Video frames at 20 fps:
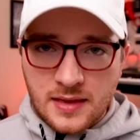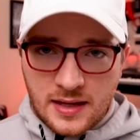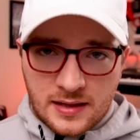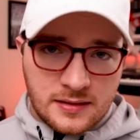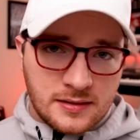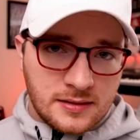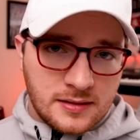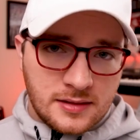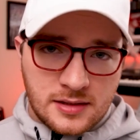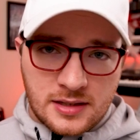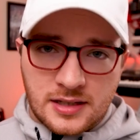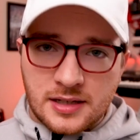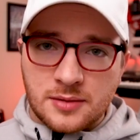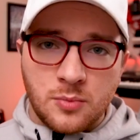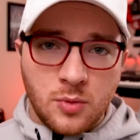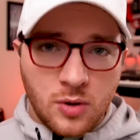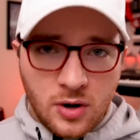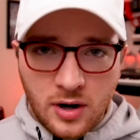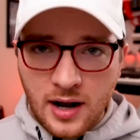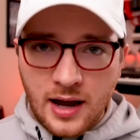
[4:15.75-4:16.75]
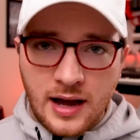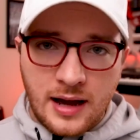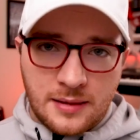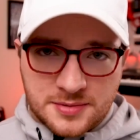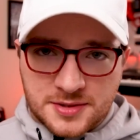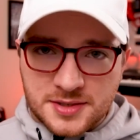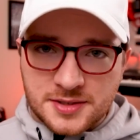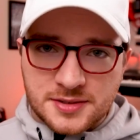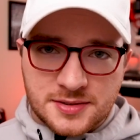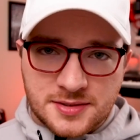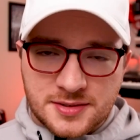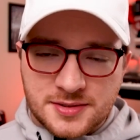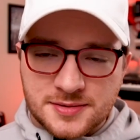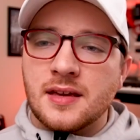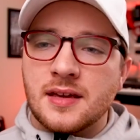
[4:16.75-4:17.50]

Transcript: Then click More Options,